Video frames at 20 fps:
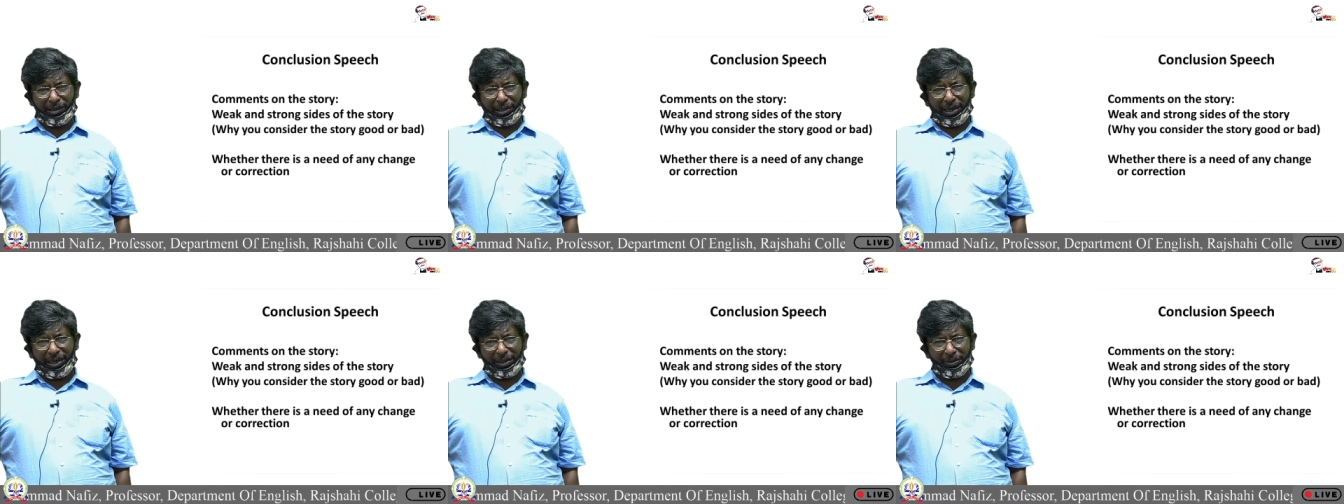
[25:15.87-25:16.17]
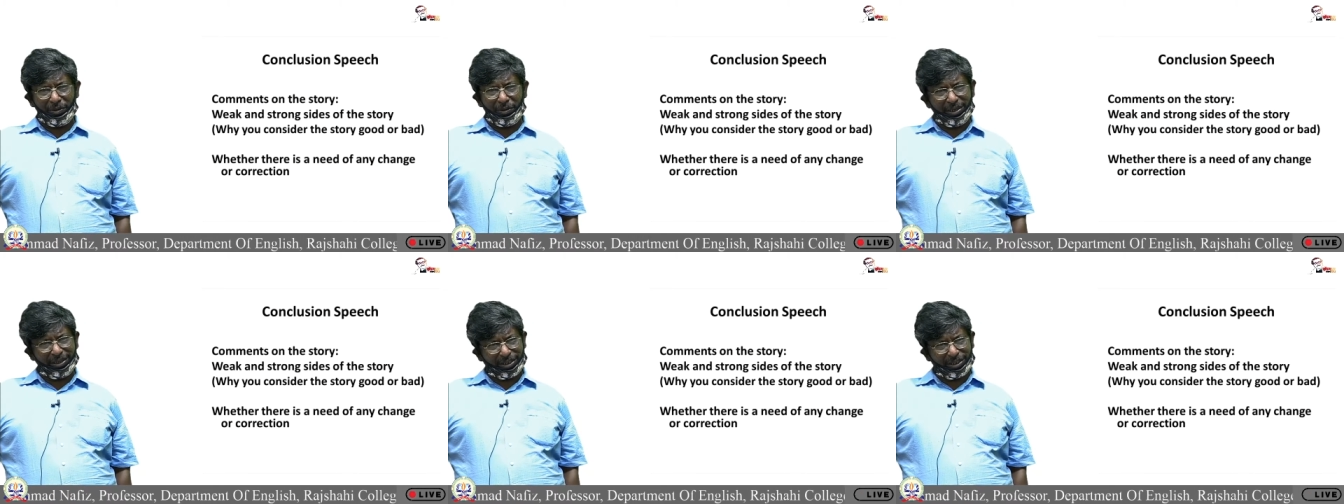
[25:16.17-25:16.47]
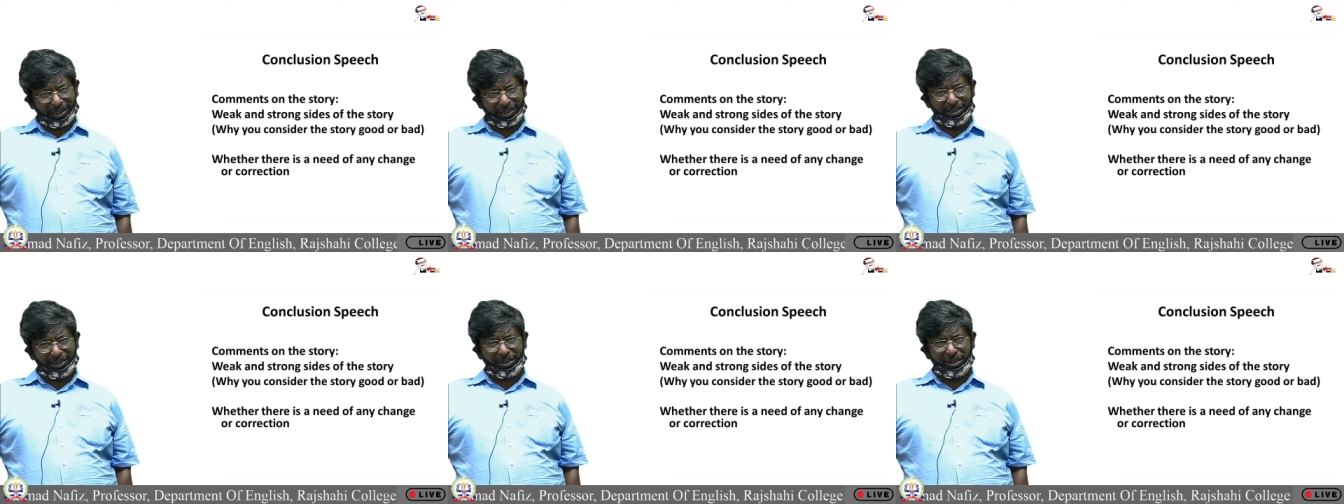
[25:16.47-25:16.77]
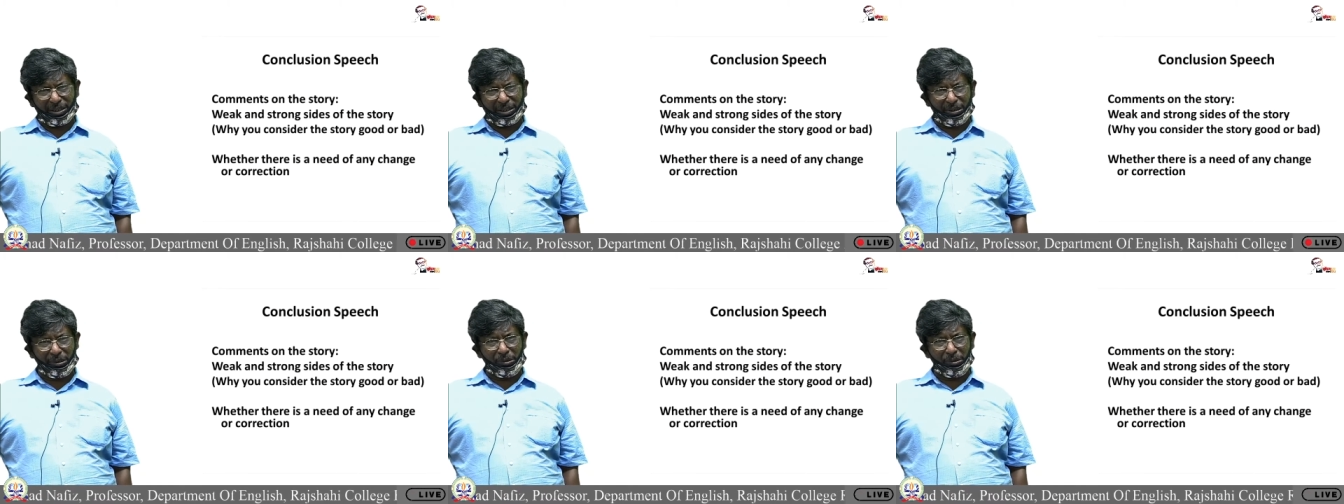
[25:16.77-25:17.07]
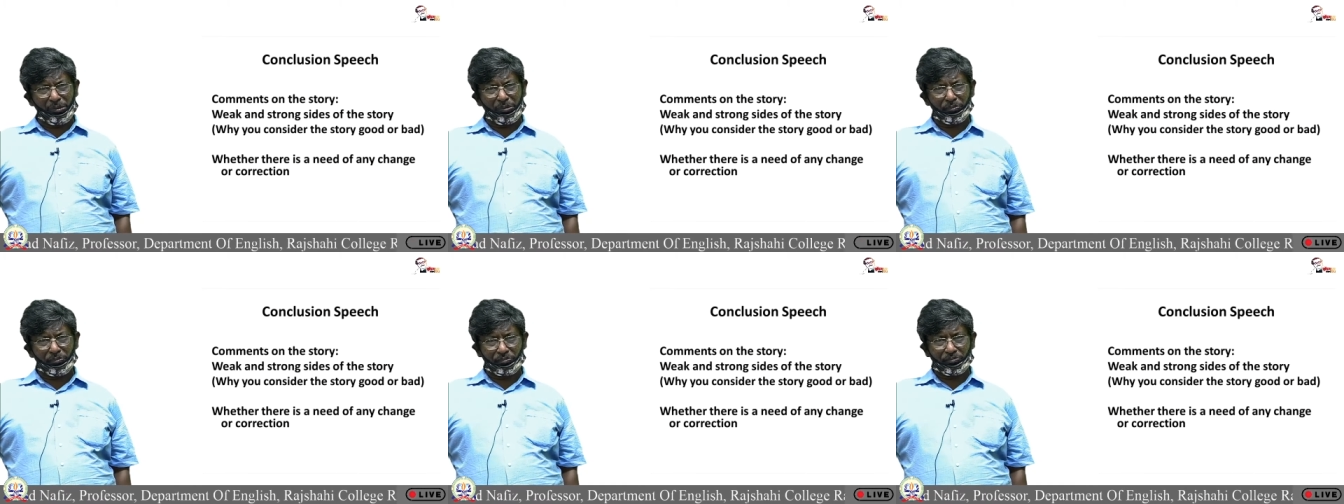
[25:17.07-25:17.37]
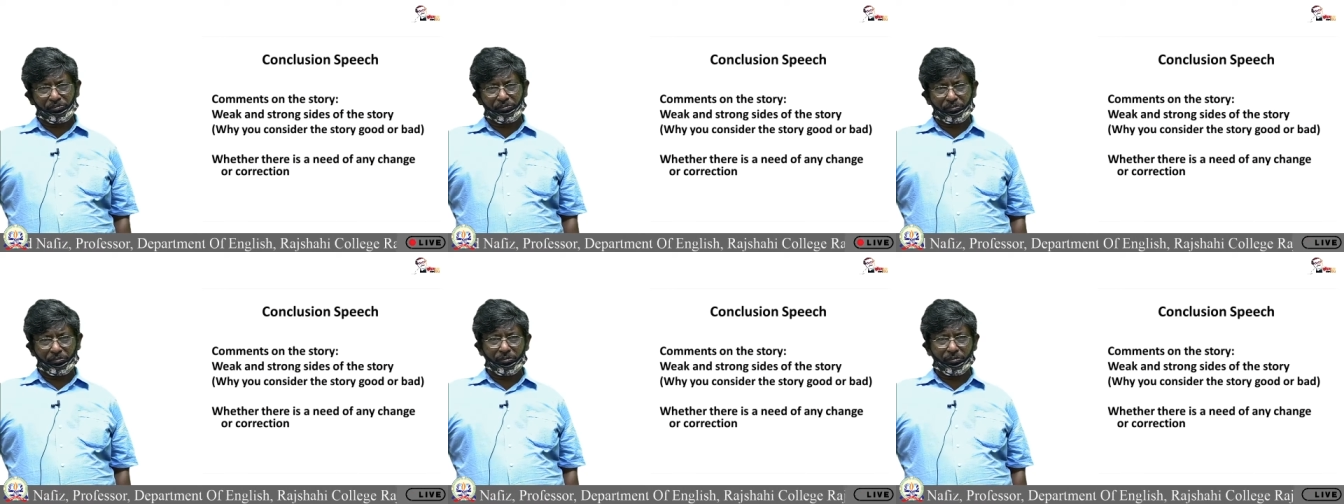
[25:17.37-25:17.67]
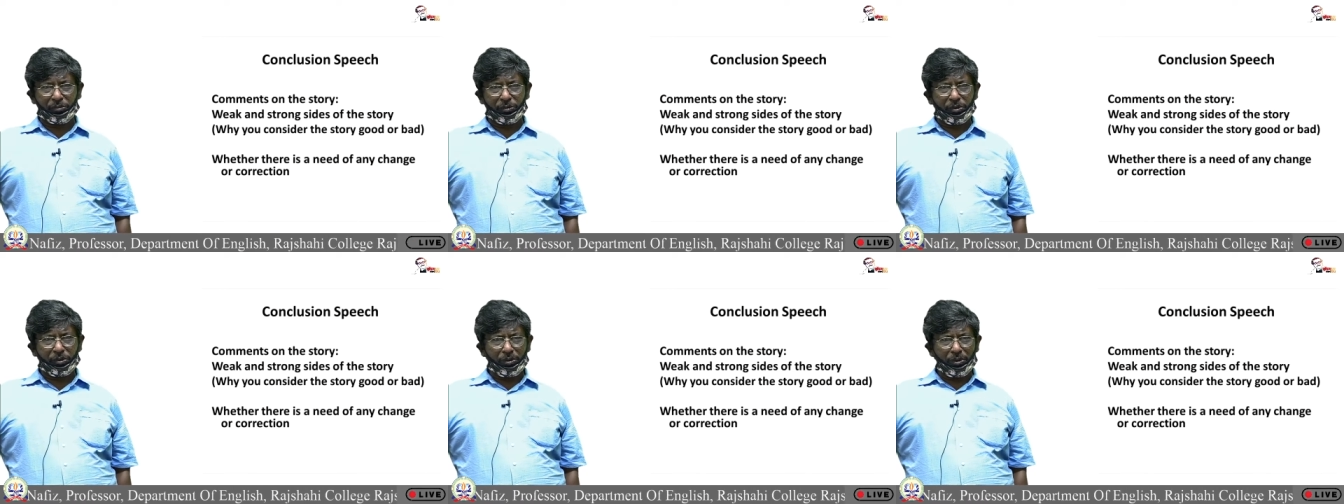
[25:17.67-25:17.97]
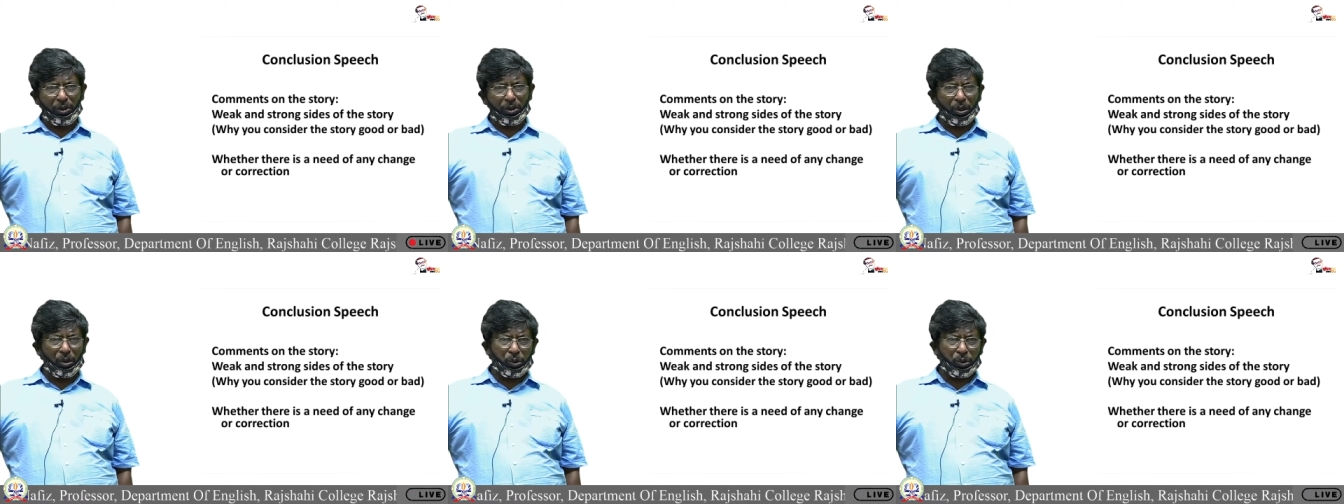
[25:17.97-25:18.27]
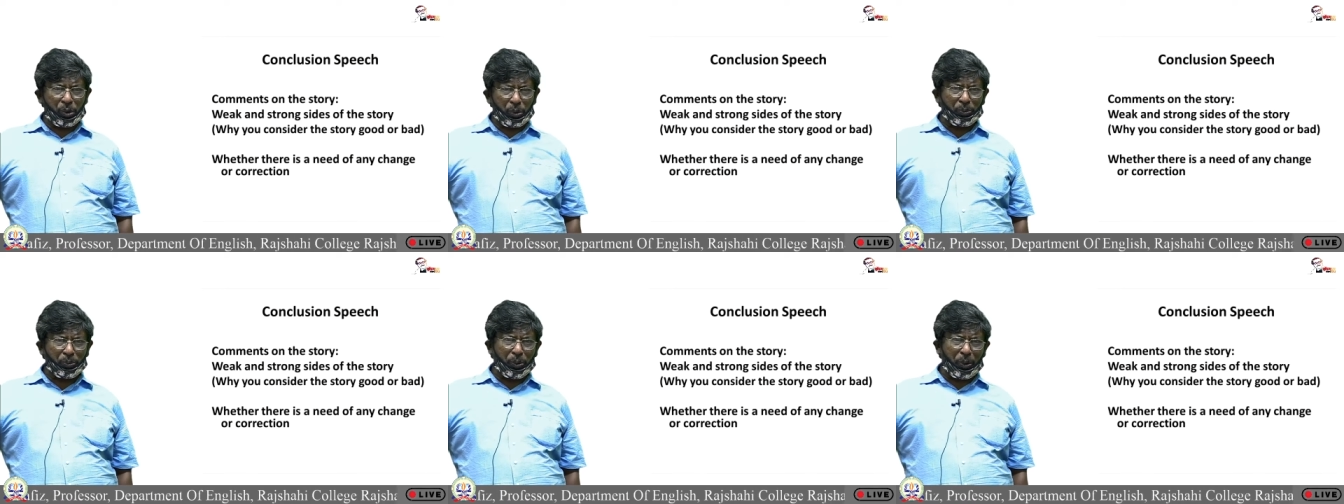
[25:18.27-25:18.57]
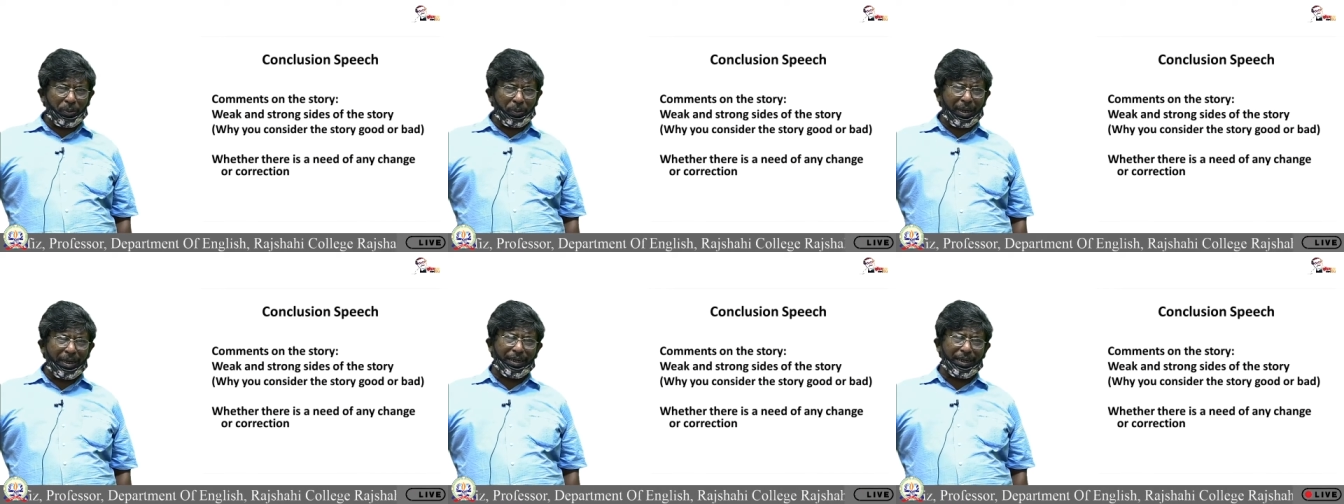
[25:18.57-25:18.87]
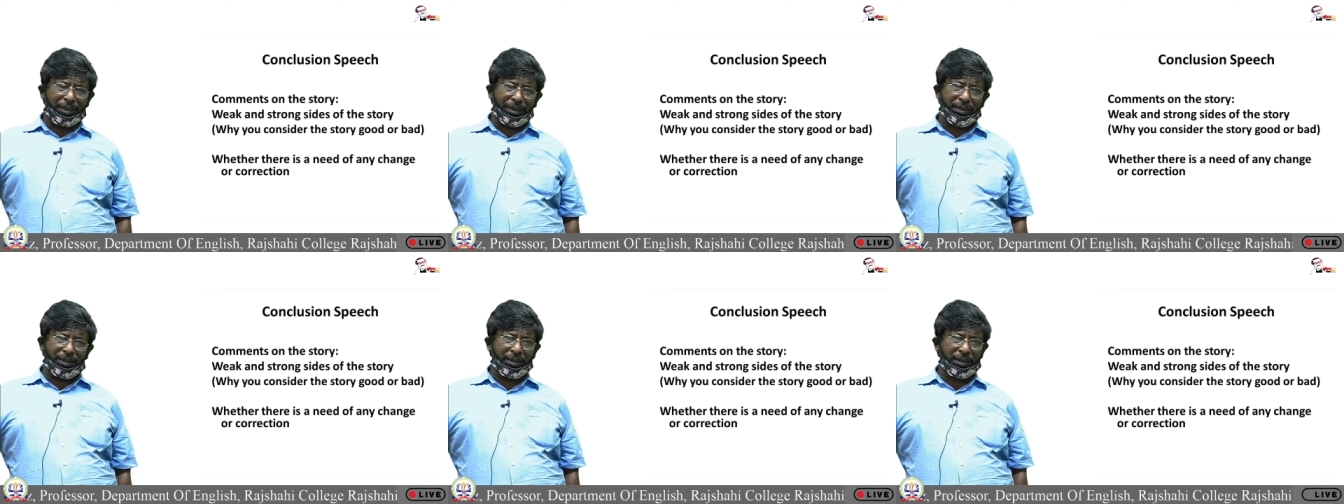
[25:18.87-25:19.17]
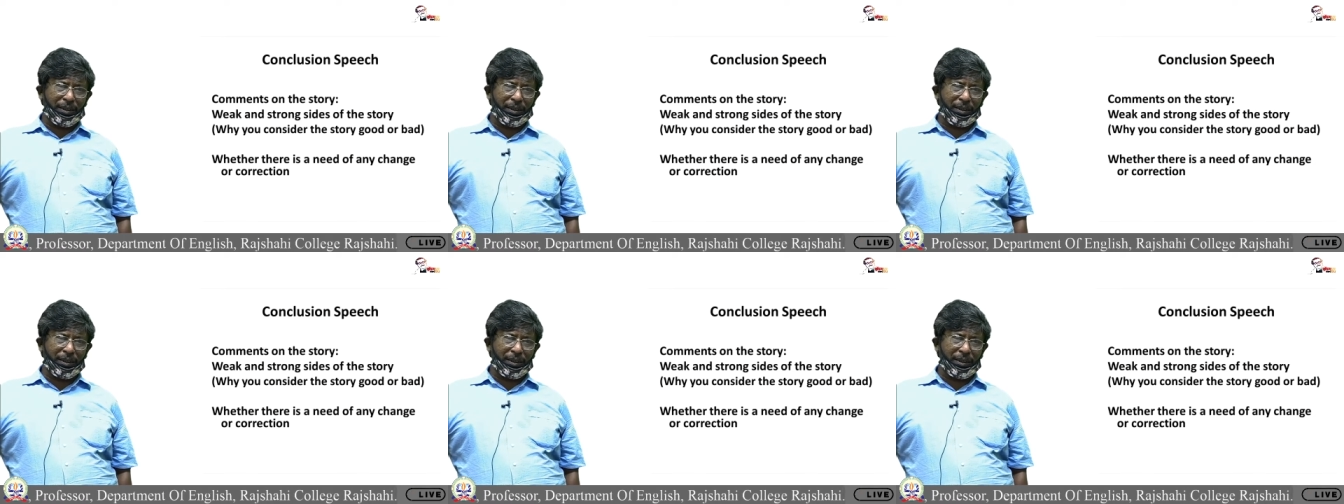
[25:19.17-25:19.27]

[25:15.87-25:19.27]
will suggest you to provide